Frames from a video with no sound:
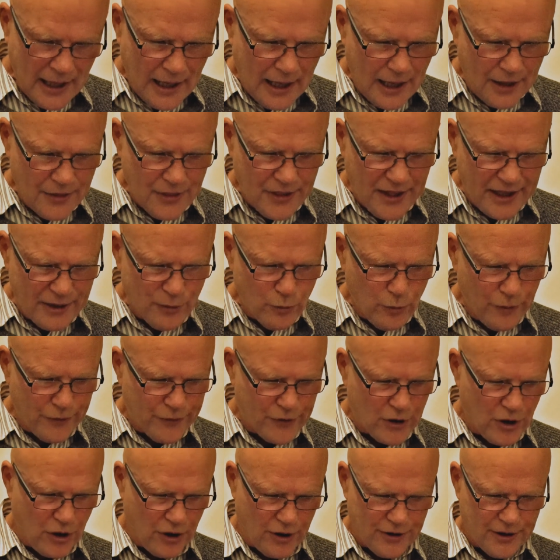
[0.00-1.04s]
And then we've
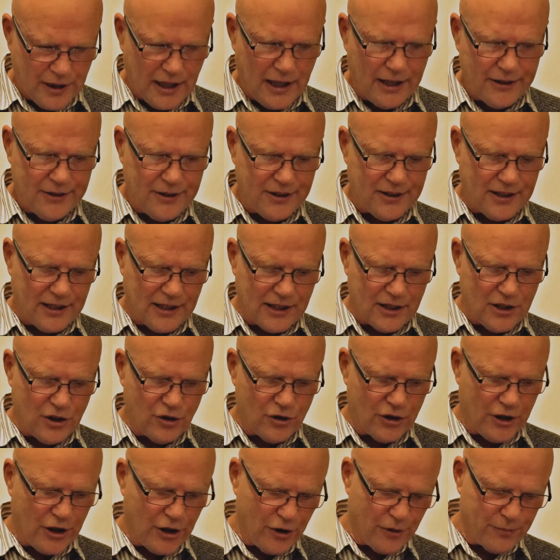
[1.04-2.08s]
got, I think,
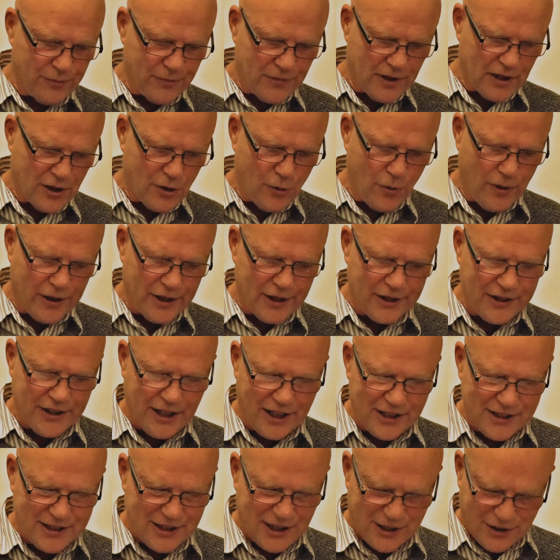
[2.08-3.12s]
quite a
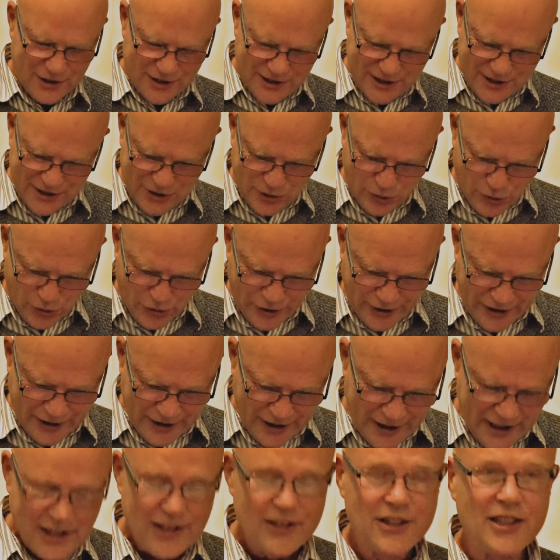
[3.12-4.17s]
nice little story,
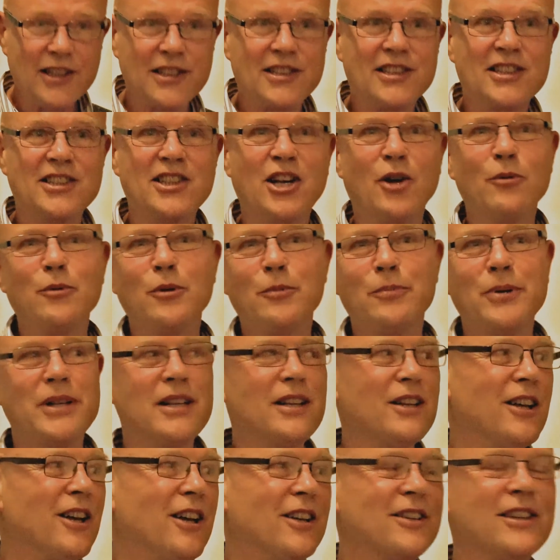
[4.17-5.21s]
the Osama bin
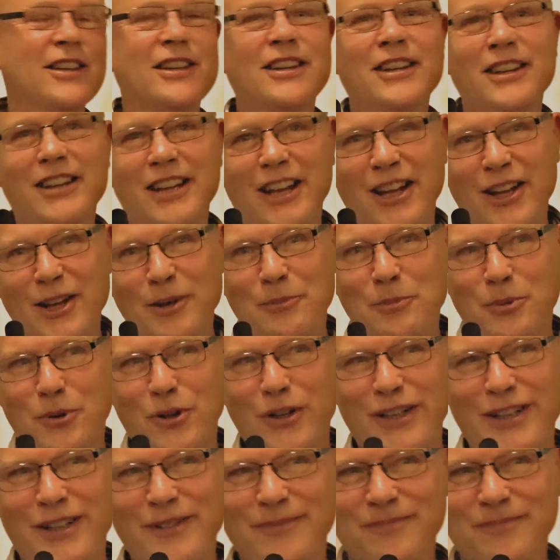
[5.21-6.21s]
Laden library.